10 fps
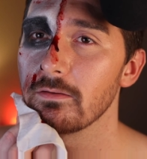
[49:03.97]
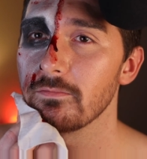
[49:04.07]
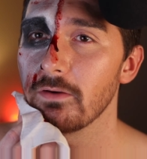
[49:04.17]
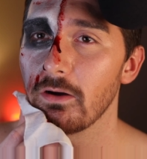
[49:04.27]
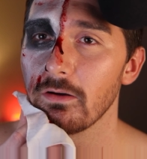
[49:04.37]

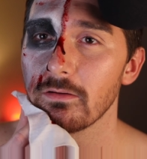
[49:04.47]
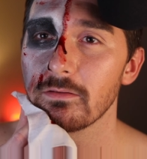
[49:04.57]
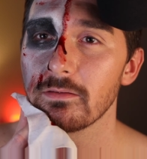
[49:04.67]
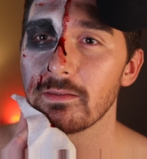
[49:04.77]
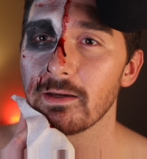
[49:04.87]
Fall
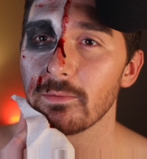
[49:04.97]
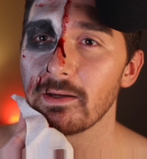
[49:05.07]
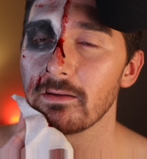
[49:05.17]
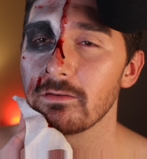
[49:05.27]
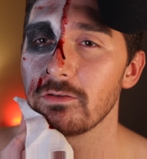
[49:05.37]
that
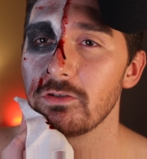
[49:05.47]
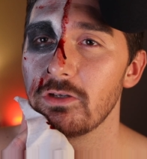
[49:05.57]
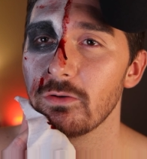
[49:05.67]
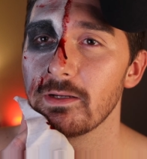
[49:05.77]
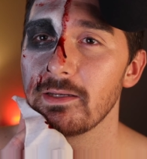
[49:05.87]
way.
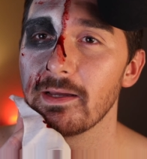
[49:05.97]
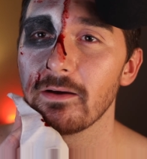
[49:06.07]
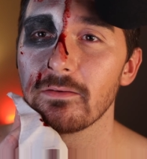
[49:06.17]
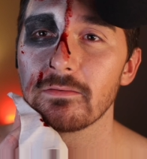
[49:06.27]
Do it now.